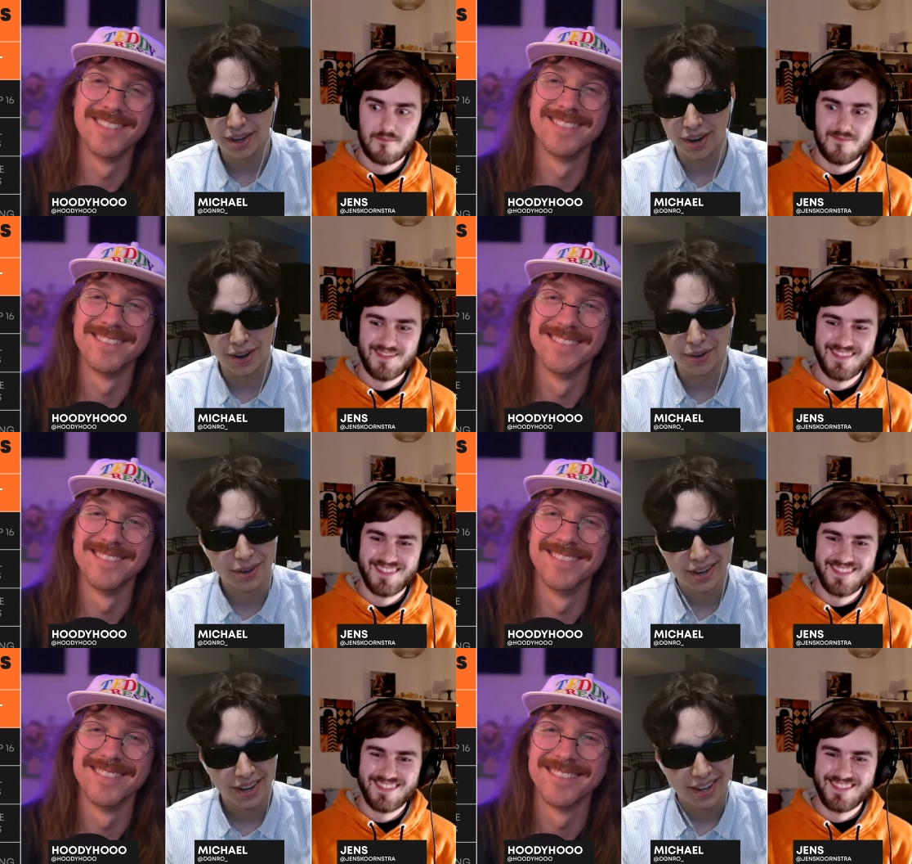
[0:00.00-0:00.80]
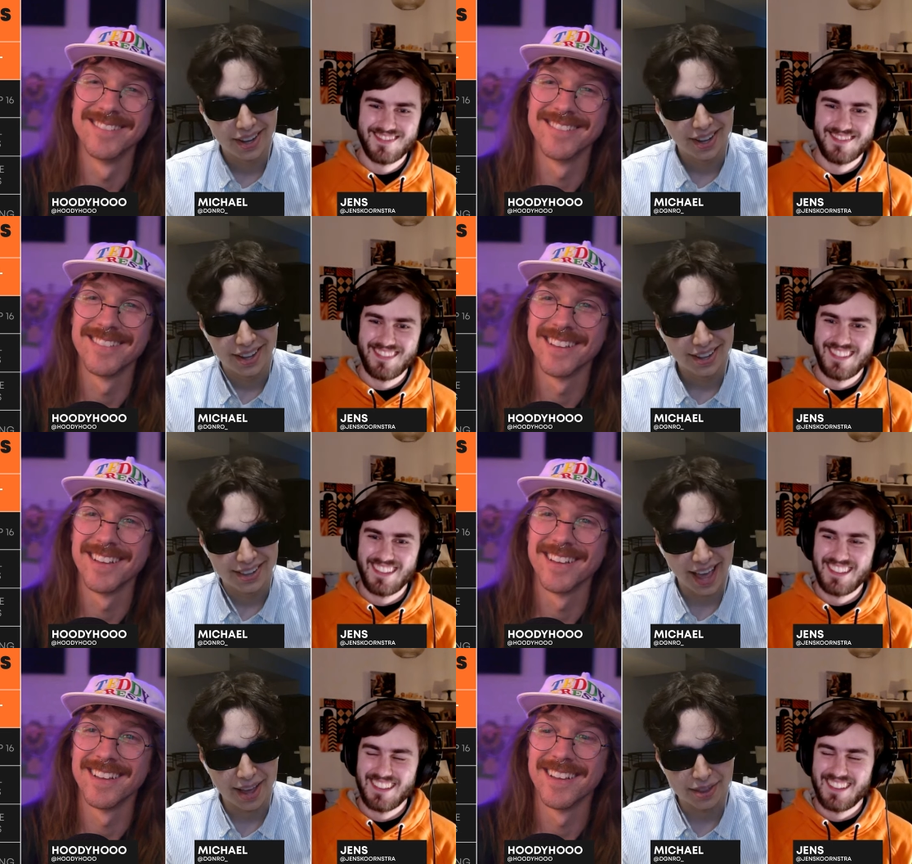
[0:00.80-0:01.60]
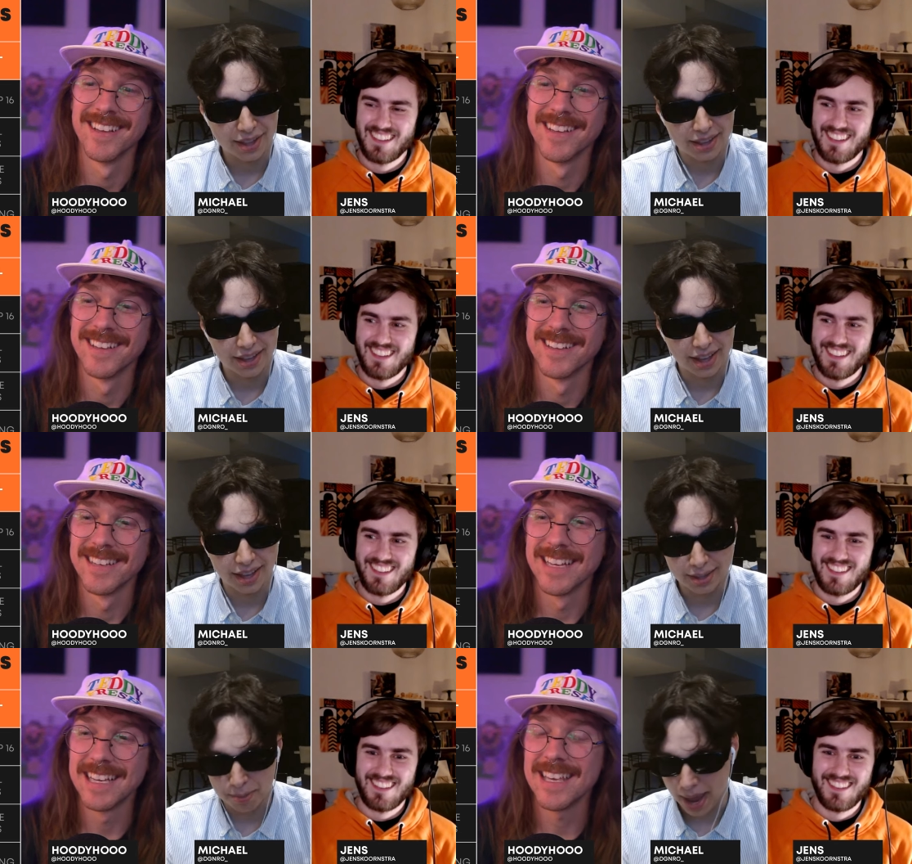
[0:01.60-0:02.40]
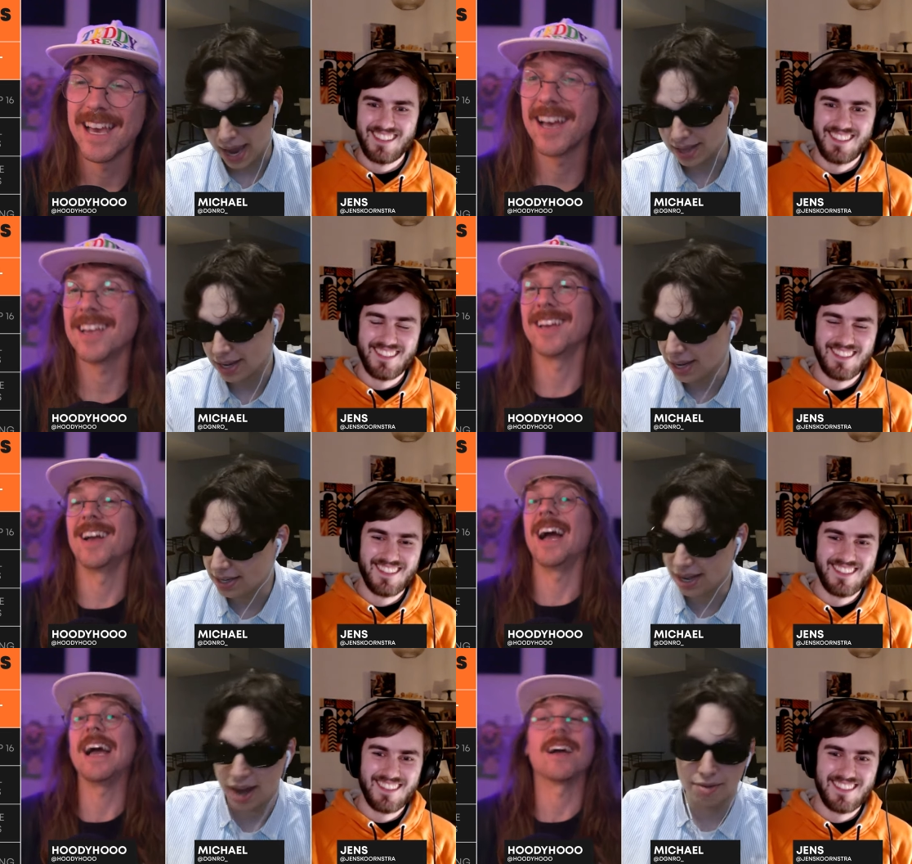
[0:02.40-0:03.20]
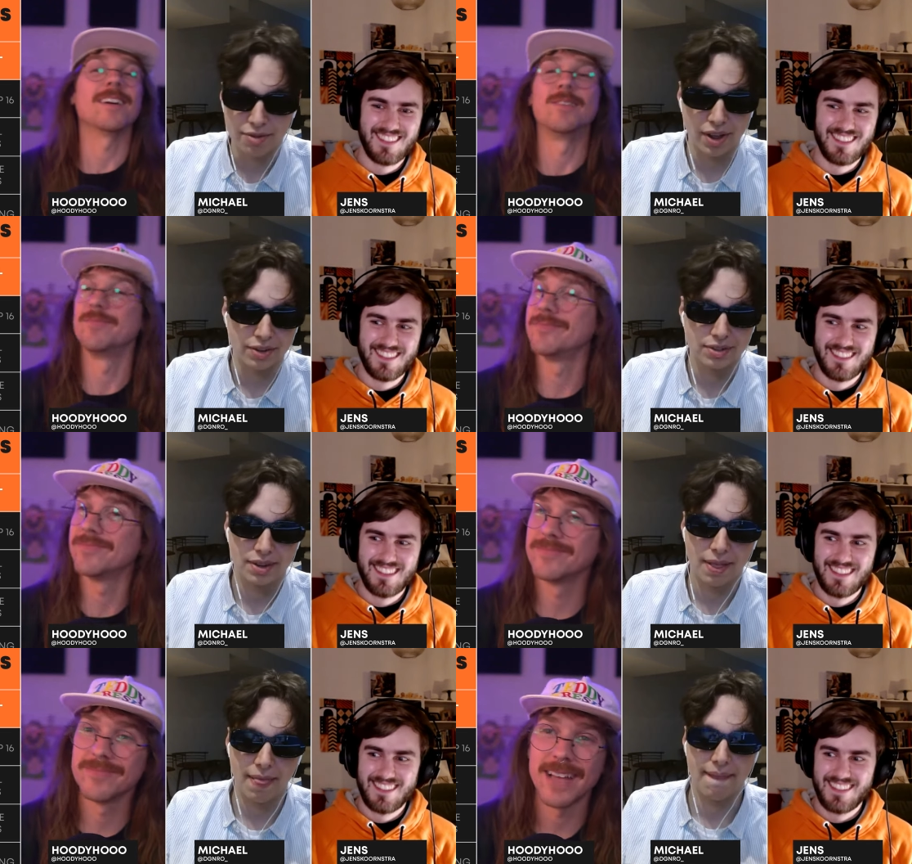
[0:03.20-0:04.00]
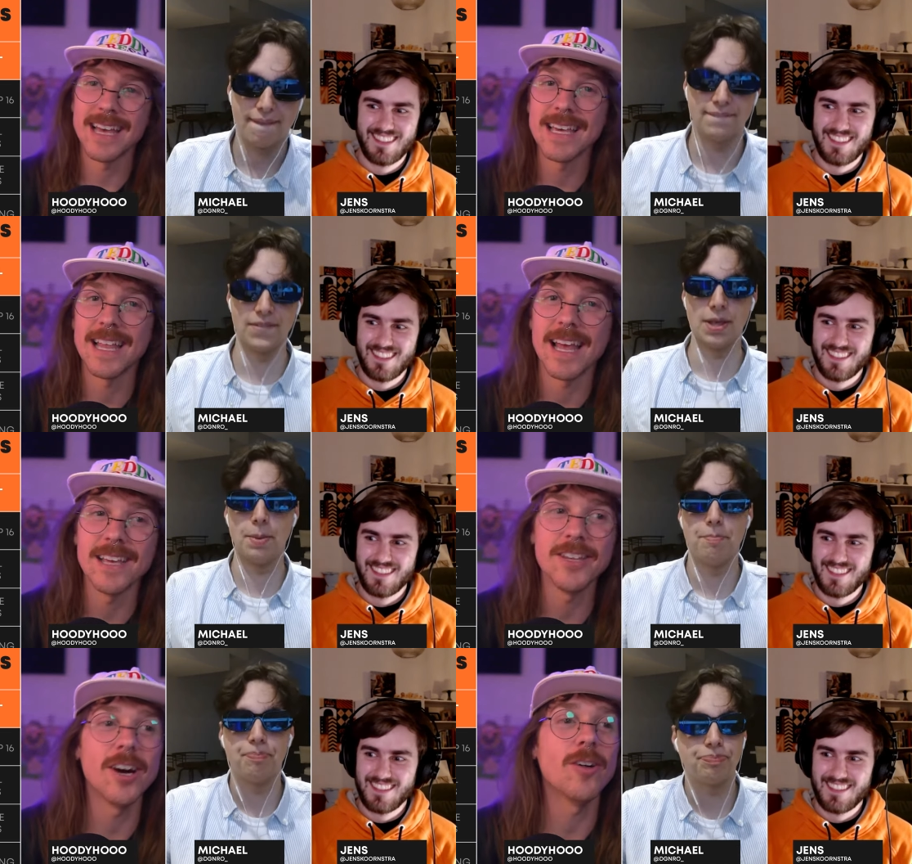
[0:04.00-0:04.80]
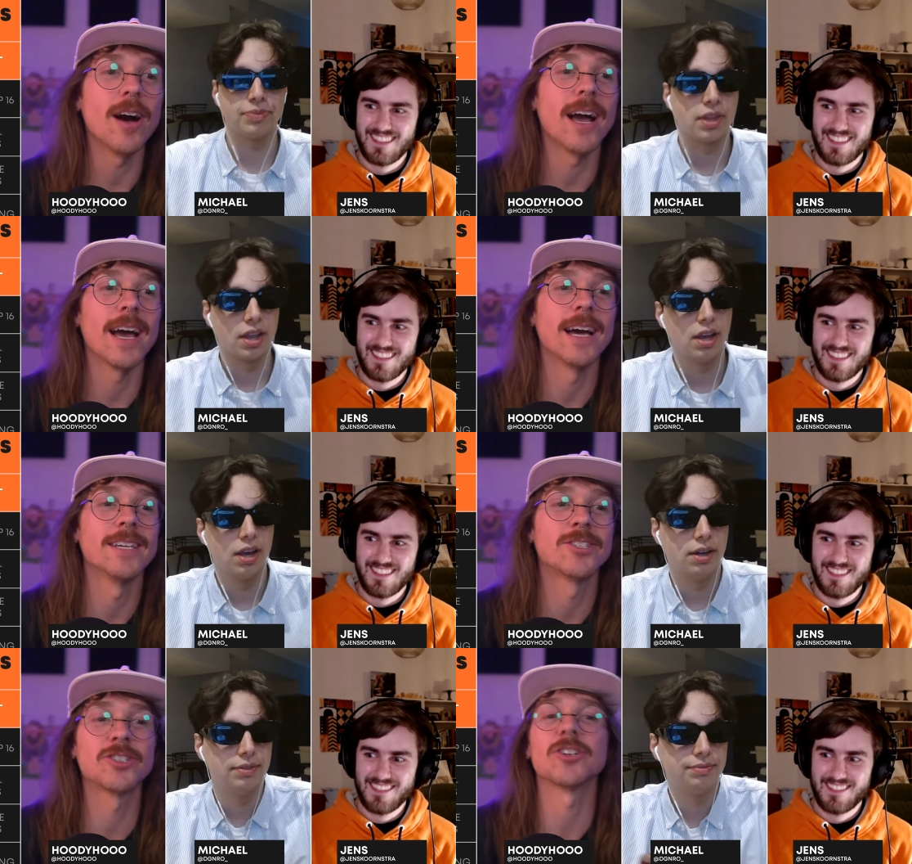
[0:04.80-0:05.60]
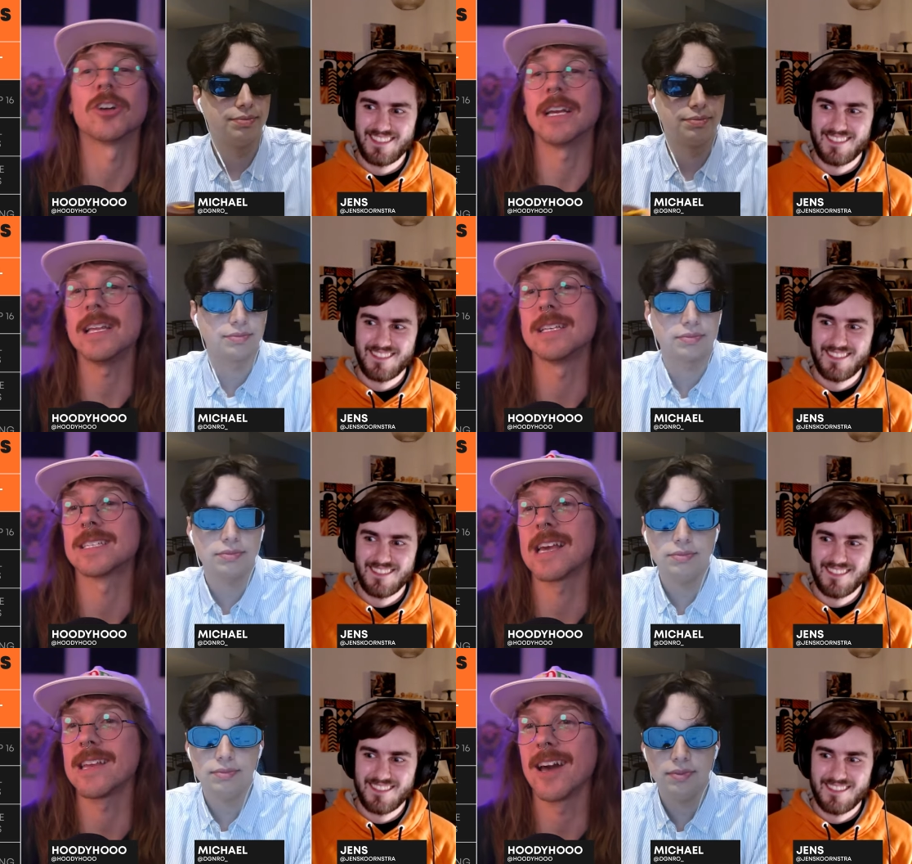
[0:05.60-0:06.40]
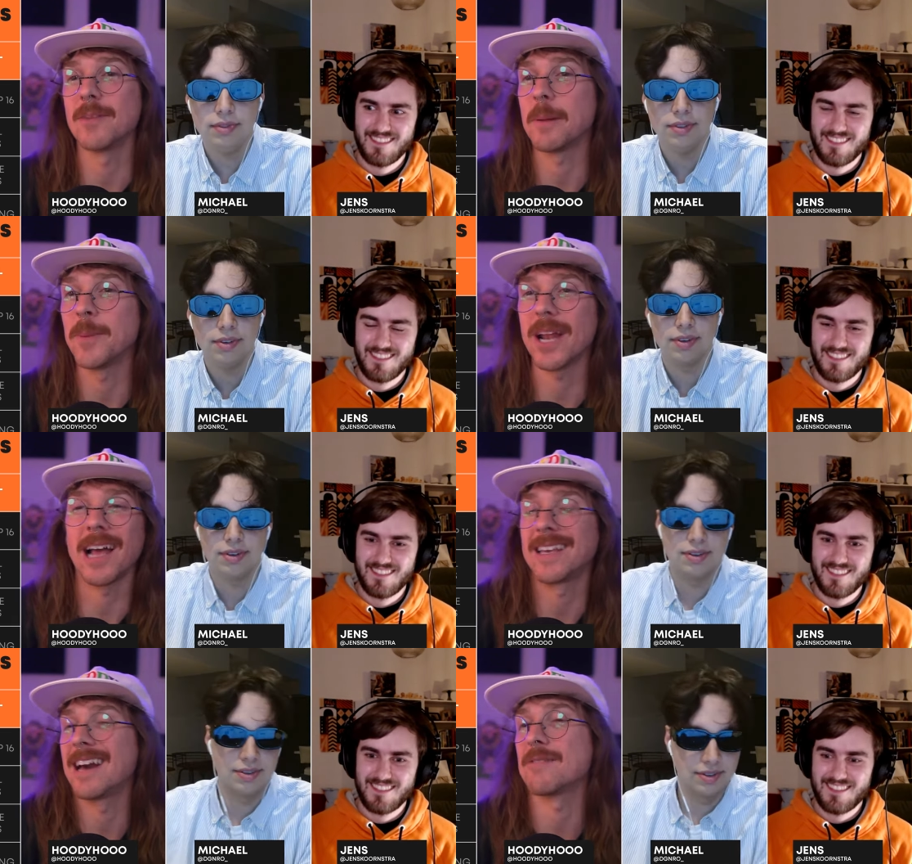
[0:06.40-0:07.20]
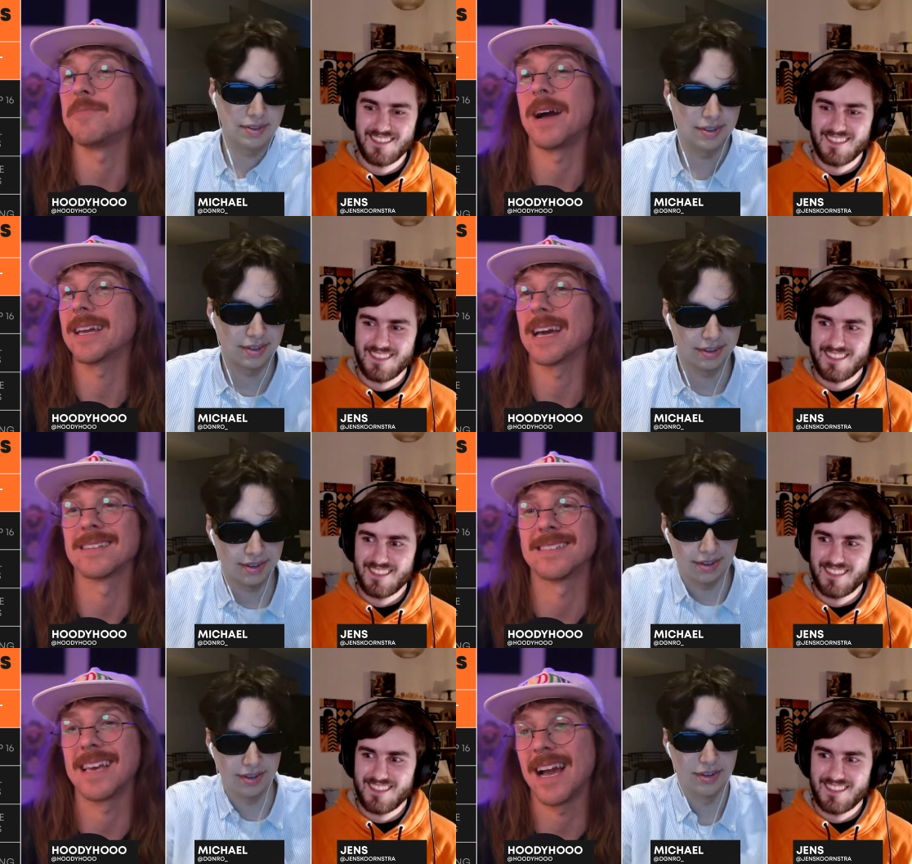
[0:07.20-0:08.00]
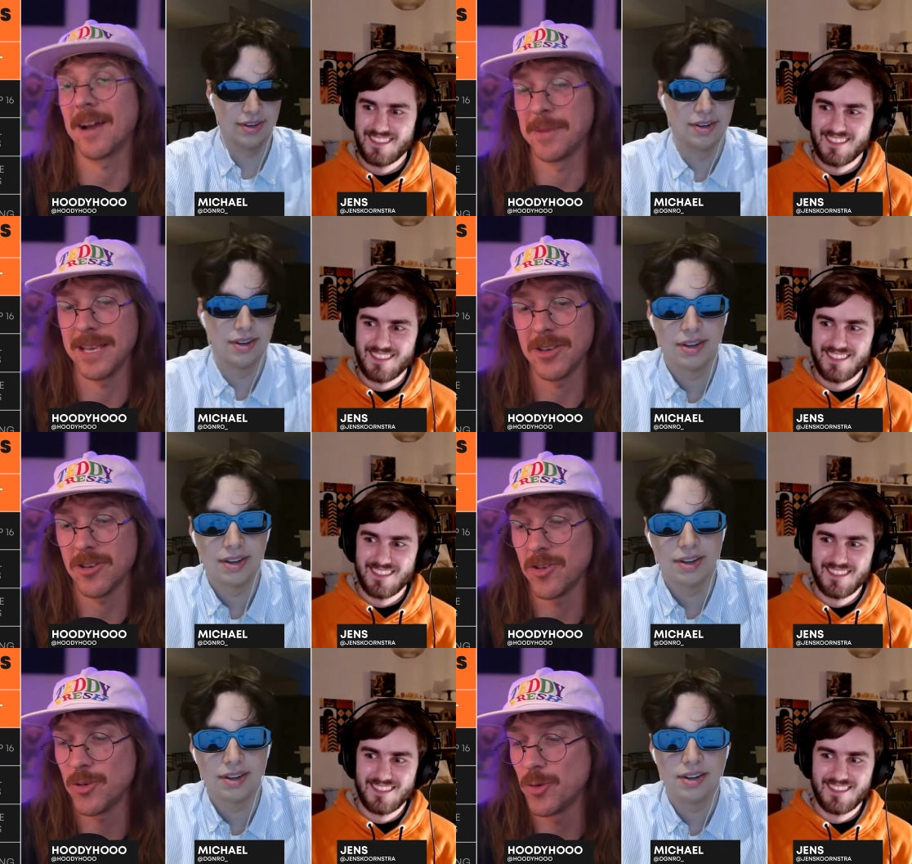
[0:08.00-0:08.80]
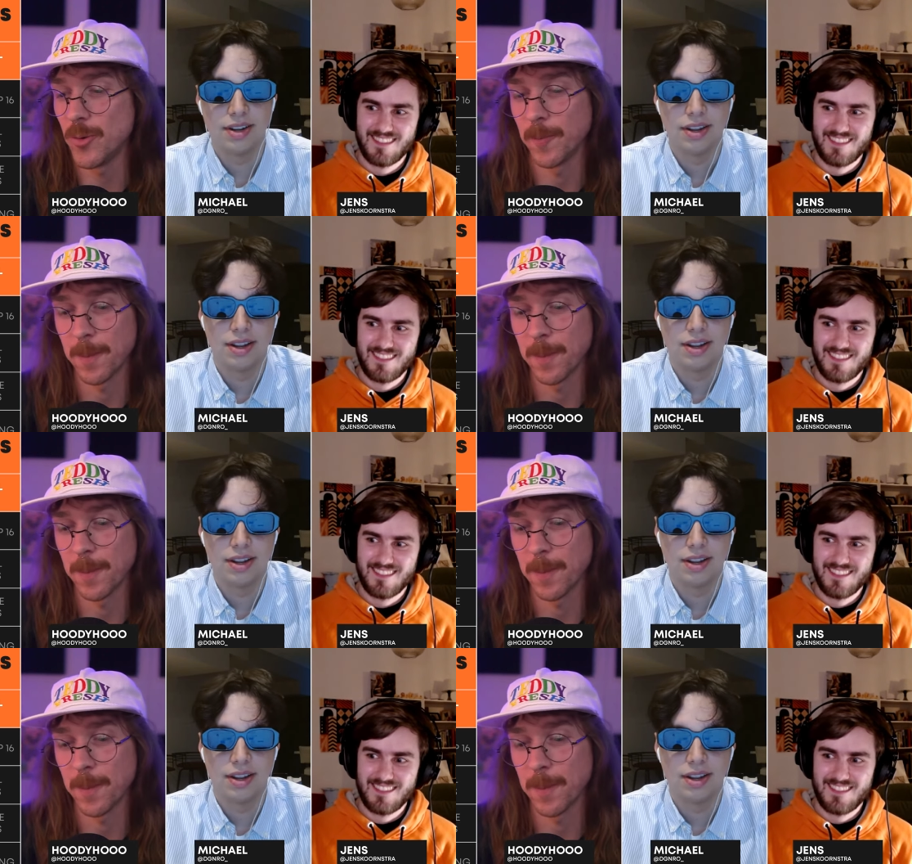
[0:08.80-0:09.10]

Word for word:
Speaker 1: you know, that the the the yeah, pain that he's I, kind of felt.
Speaker 2: It you know, sure, it is setting up, but I got to I got to say, I mean, you, you